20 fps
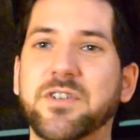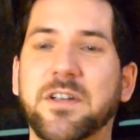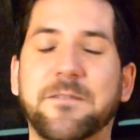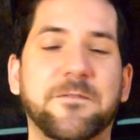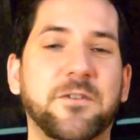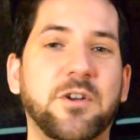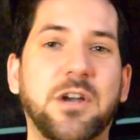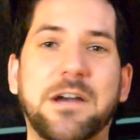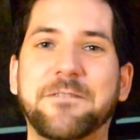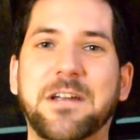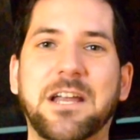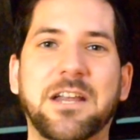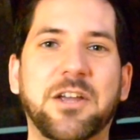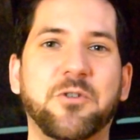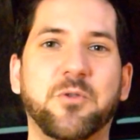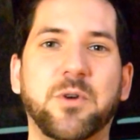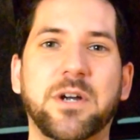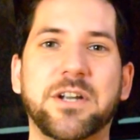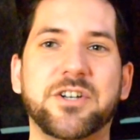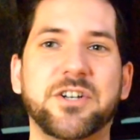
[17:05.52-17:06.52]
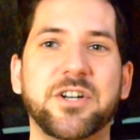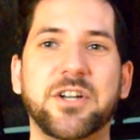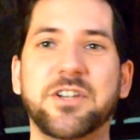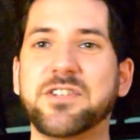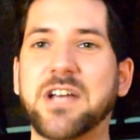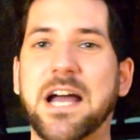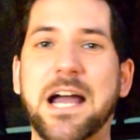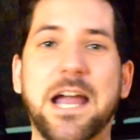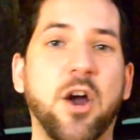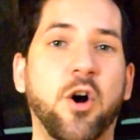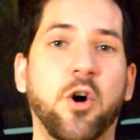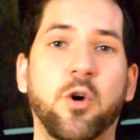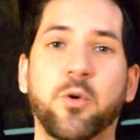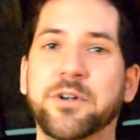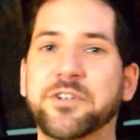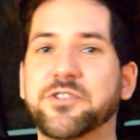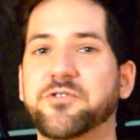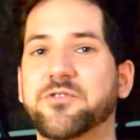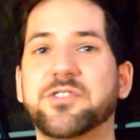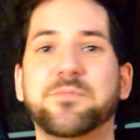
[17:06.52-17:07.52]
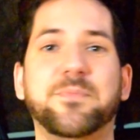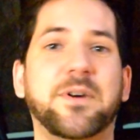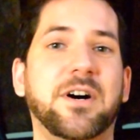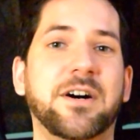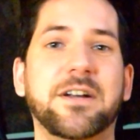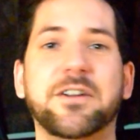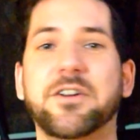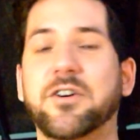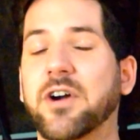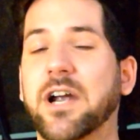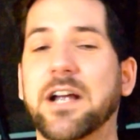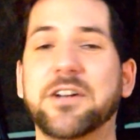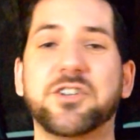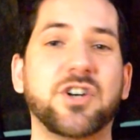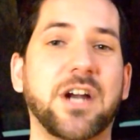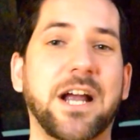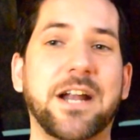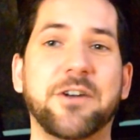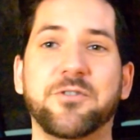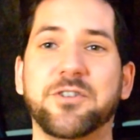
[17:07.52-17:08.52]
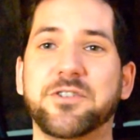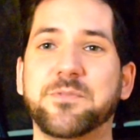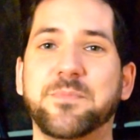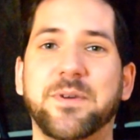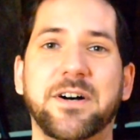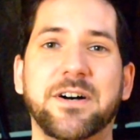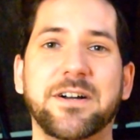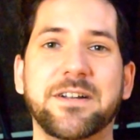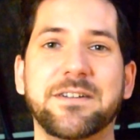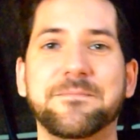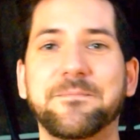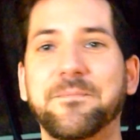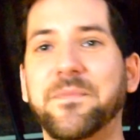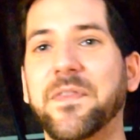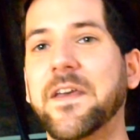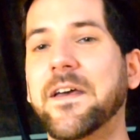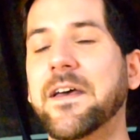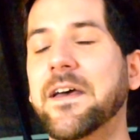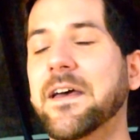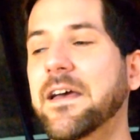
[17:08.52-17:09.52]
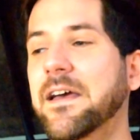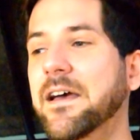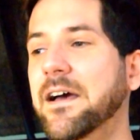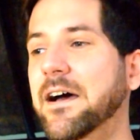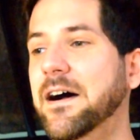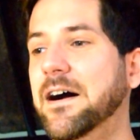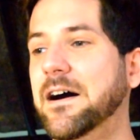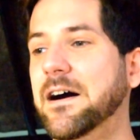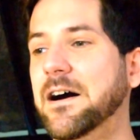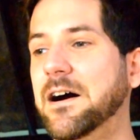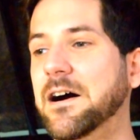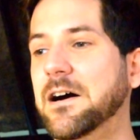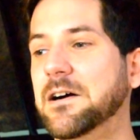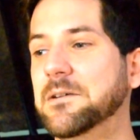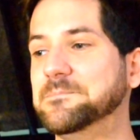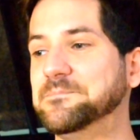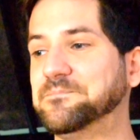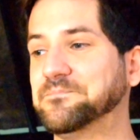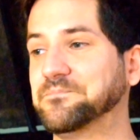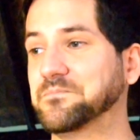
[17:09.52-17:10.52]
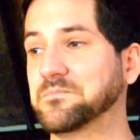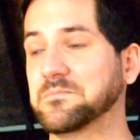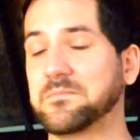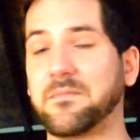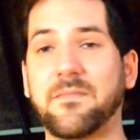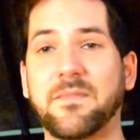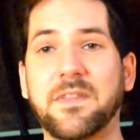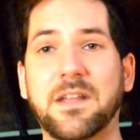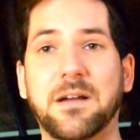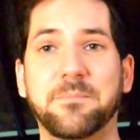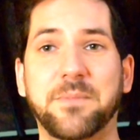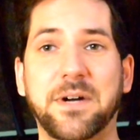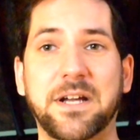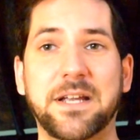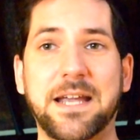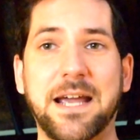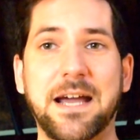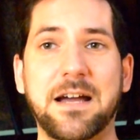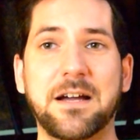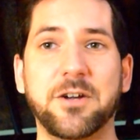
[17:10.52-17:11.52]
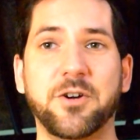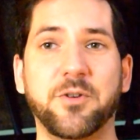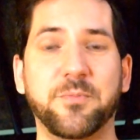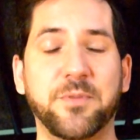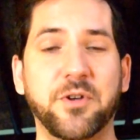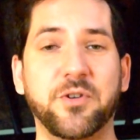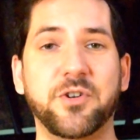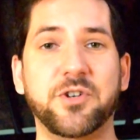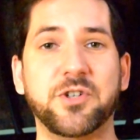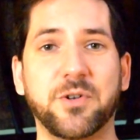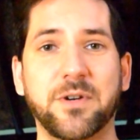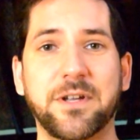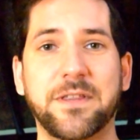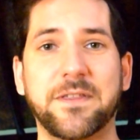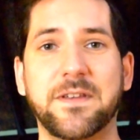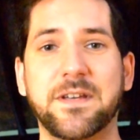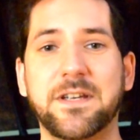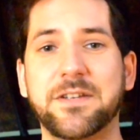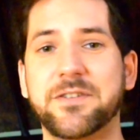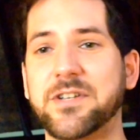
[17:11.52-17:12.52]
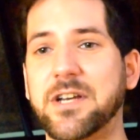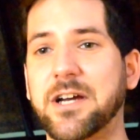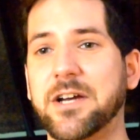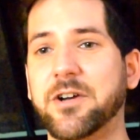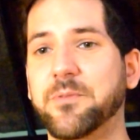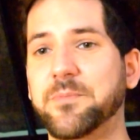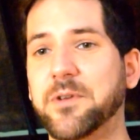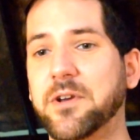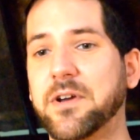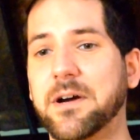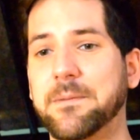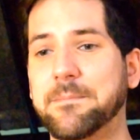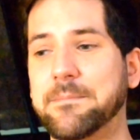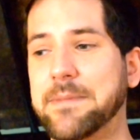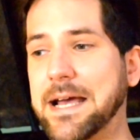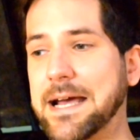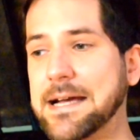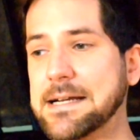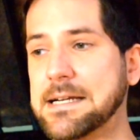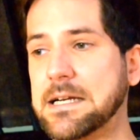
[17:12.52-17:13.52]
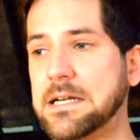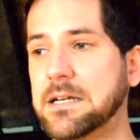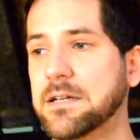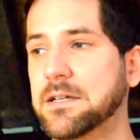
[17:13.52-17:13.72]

If you have any questions, I always respond, or I try to respond. But yeah, I hope you enjoyed this. I hope you come back.